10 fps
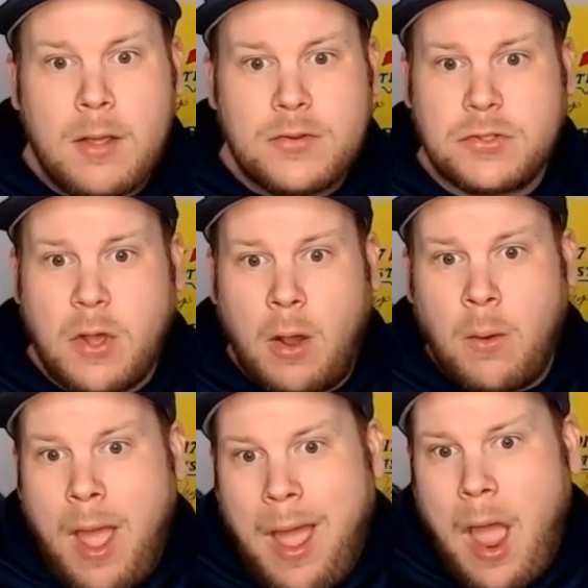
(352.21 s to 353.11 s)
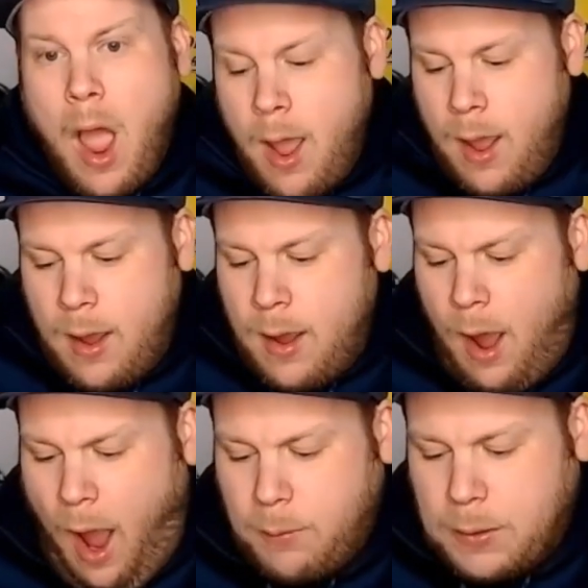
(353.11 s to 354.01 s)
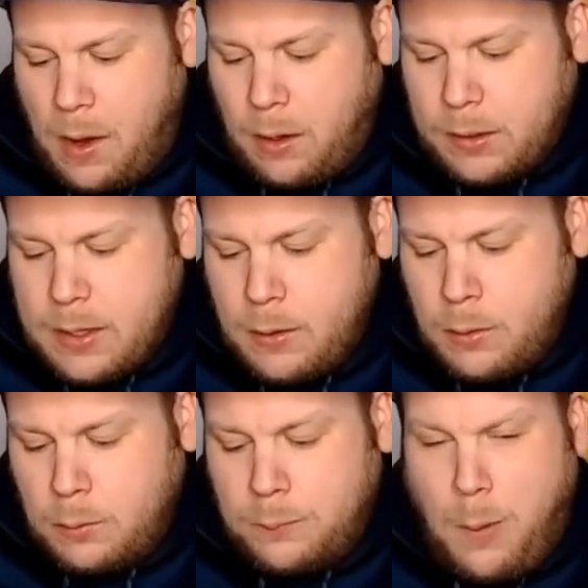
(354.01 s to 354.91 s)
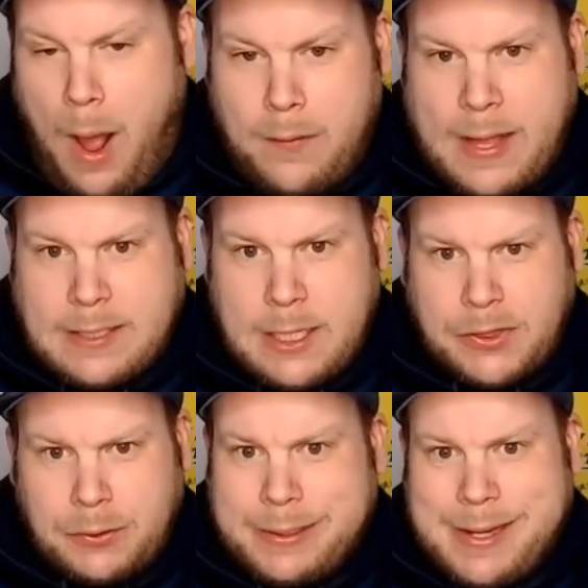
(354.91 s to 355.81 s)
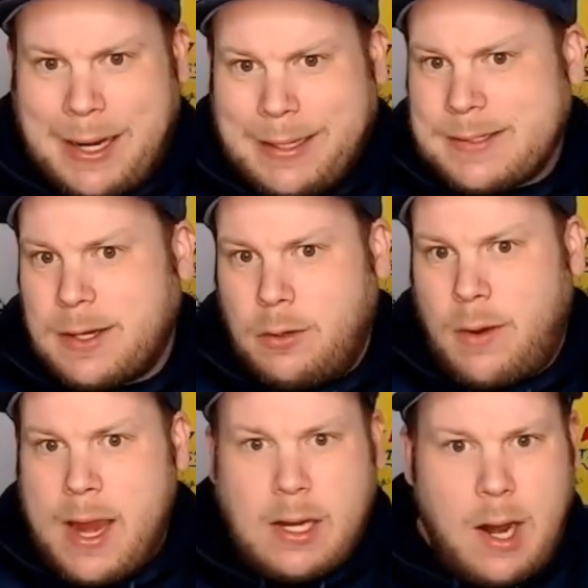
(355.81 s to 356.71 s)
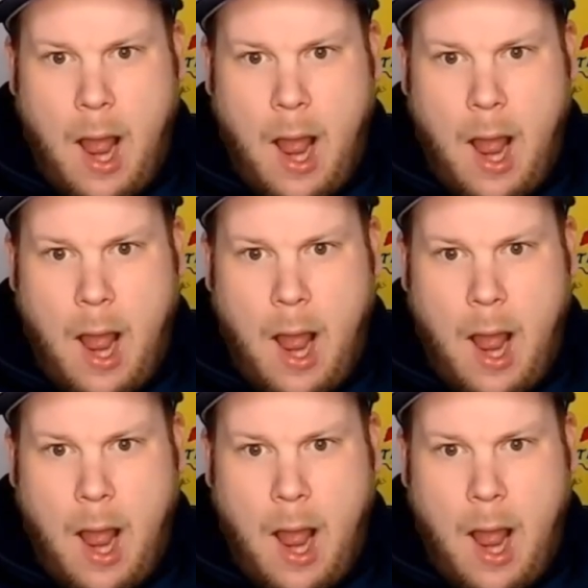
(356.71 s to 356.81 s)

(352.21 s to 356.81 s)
So I would argue, well, that T39 isn't great.